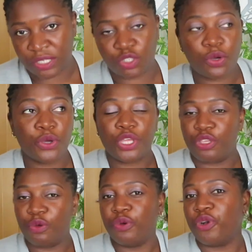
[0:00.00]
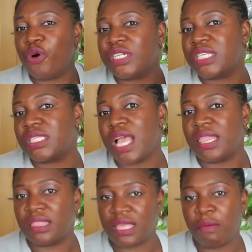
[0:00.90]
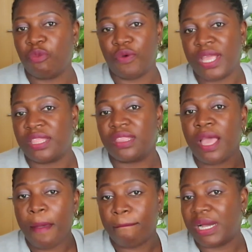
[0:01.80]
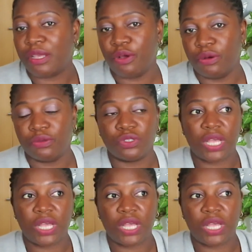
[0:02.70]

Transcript: So you notice a theme with my goals.